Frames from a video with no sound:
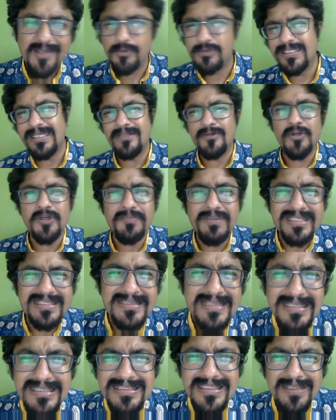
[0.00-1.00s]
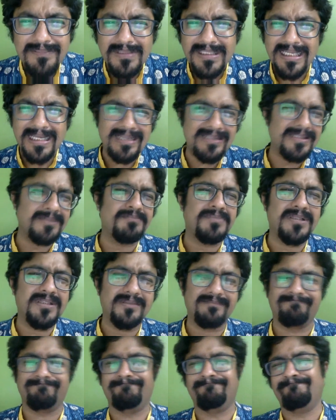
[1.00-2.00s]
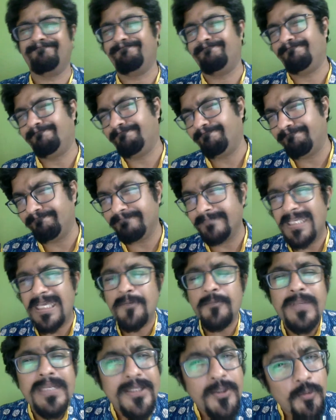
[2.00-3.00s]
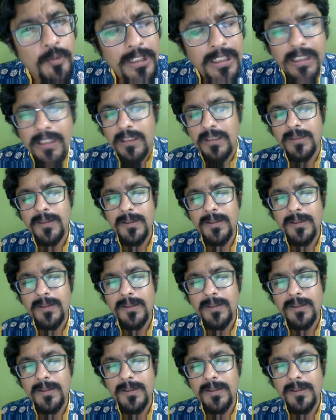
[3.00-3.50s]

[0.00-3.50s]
You said it's going to be a sister, but another brother. And went away.